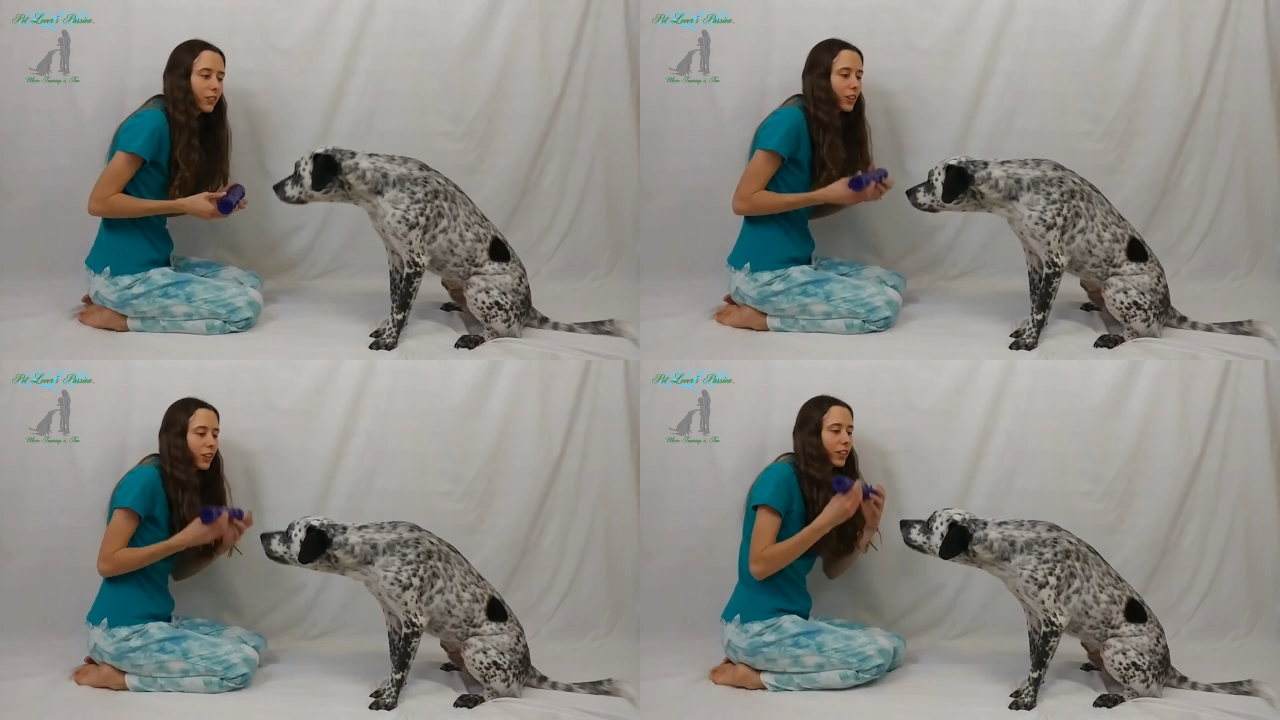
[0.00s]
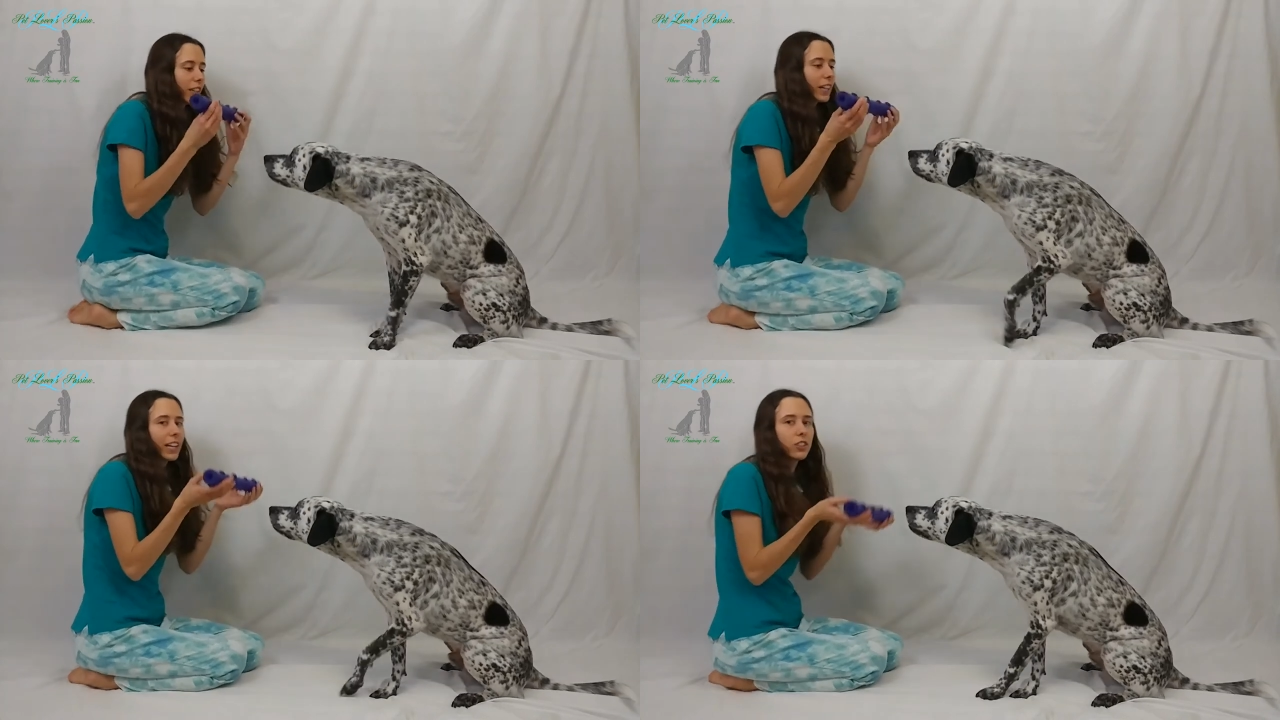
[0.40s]
your dog
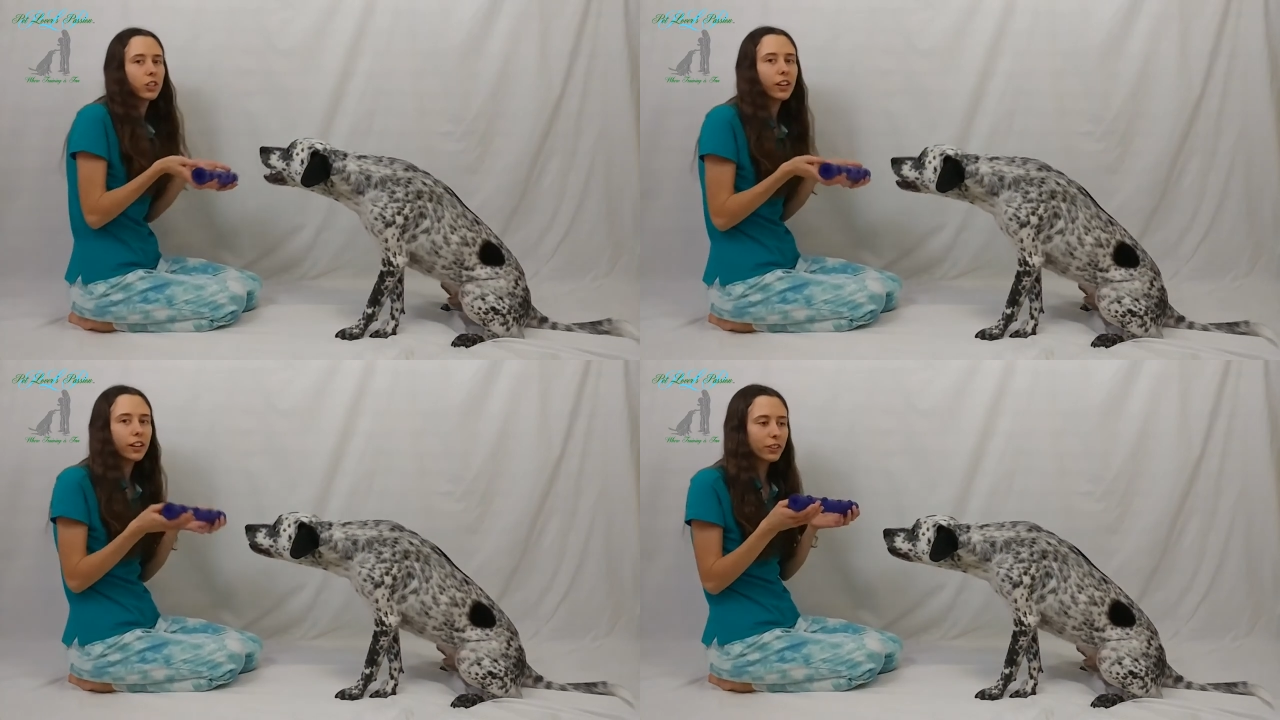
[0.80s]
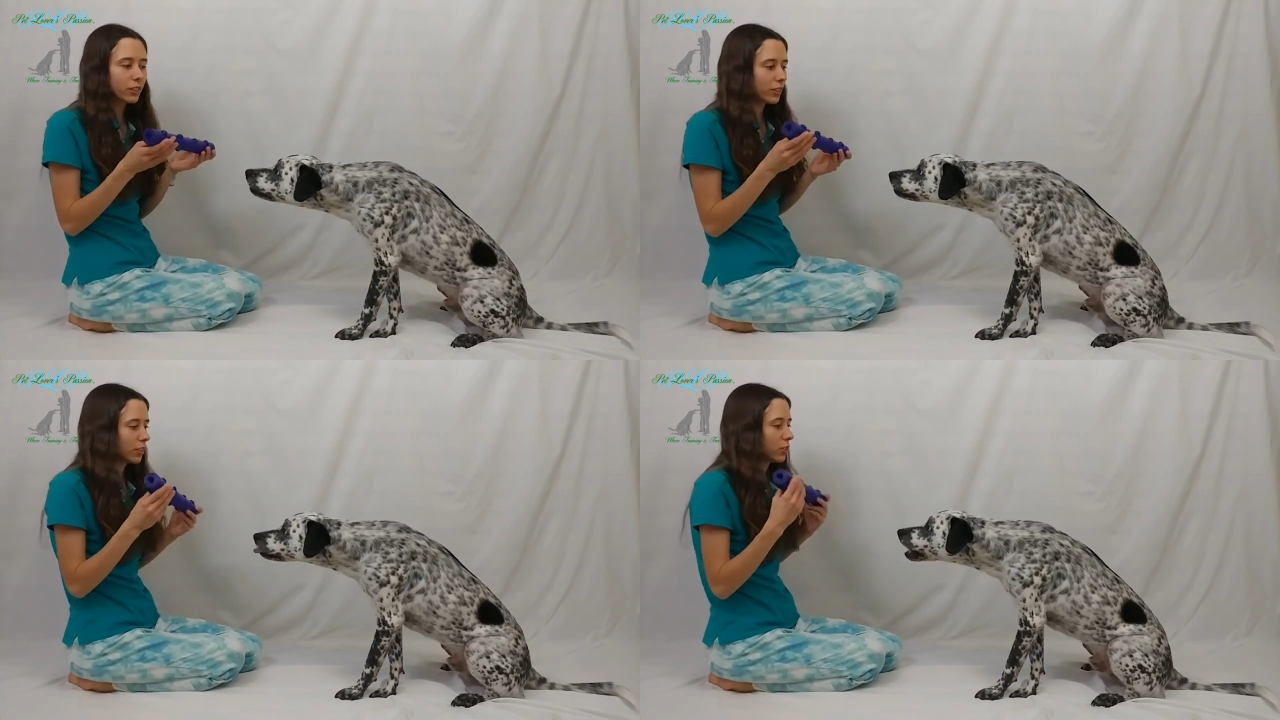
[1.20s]
can catch
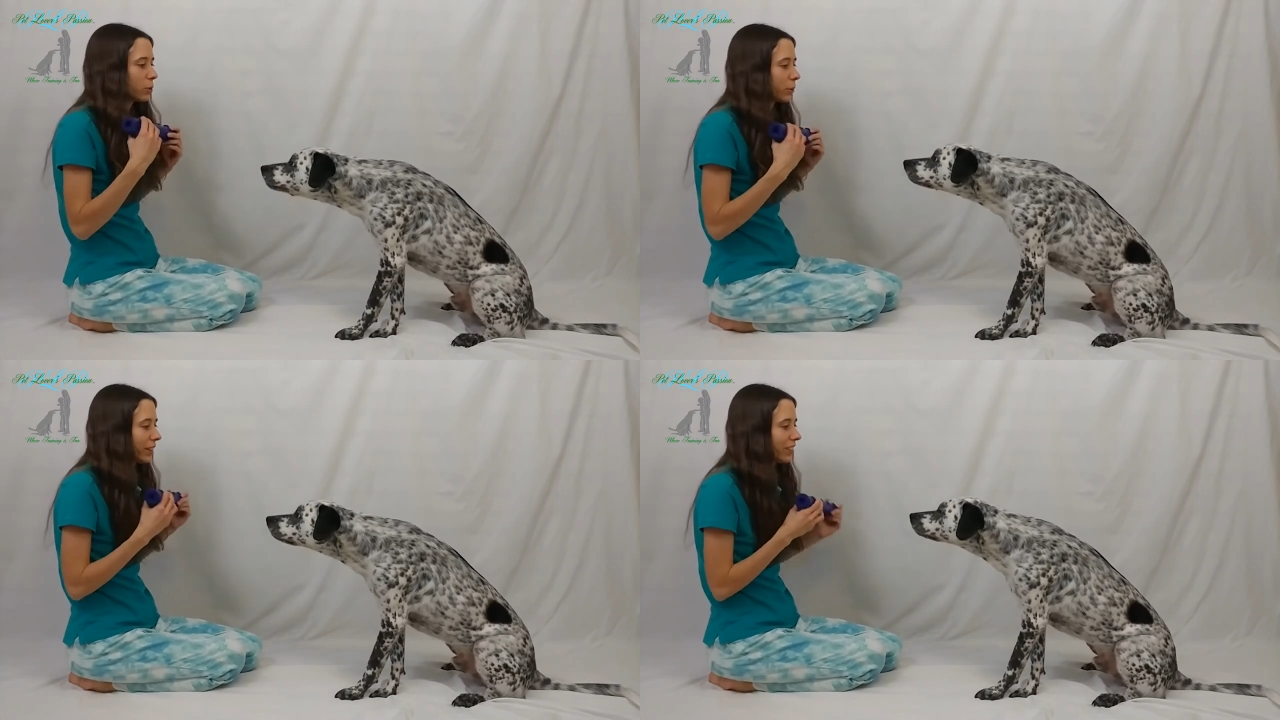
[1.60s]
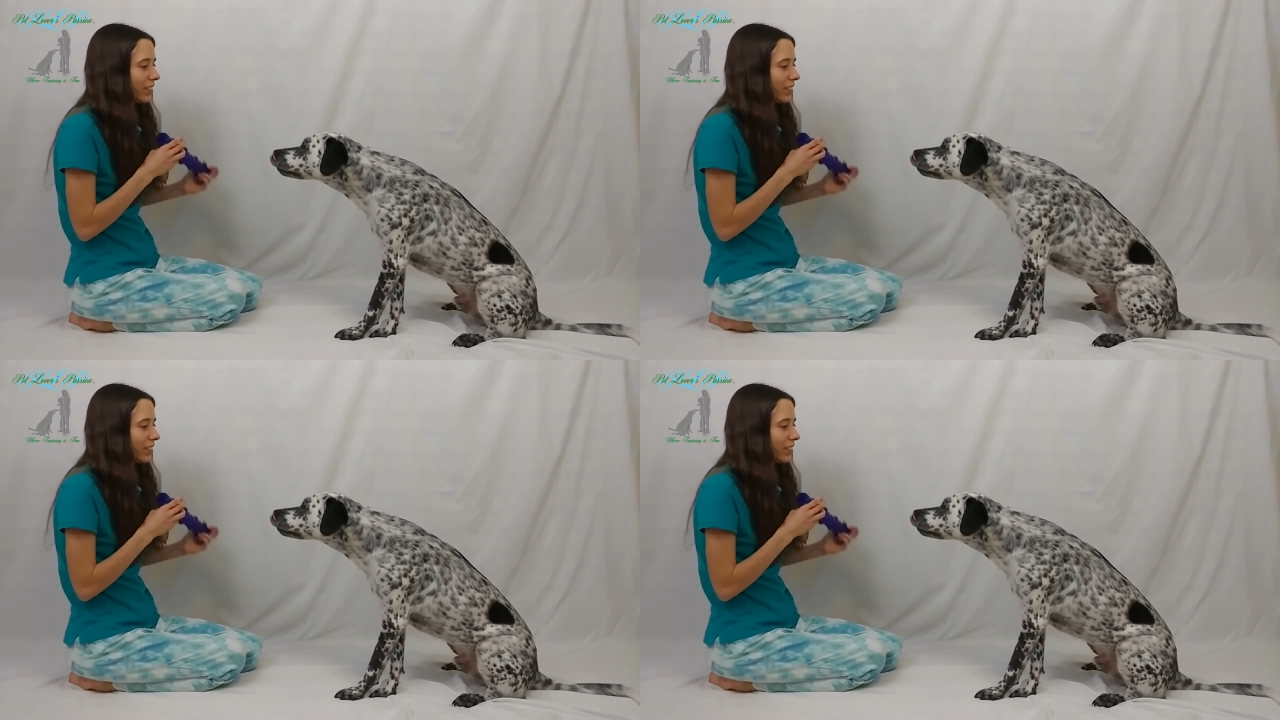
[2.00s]
other toys